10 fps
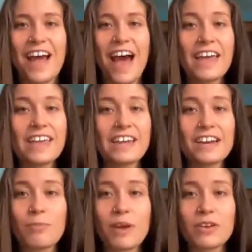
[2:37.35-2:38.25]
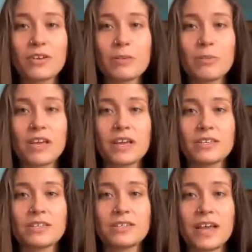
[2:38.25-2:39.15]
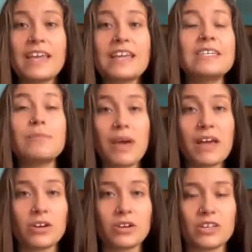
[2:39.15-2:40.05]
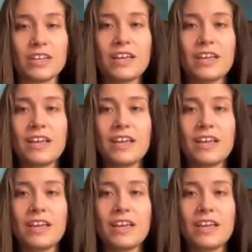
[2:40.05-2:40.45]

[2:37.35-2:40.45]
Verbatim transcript: I get out of bed early because I get to bed early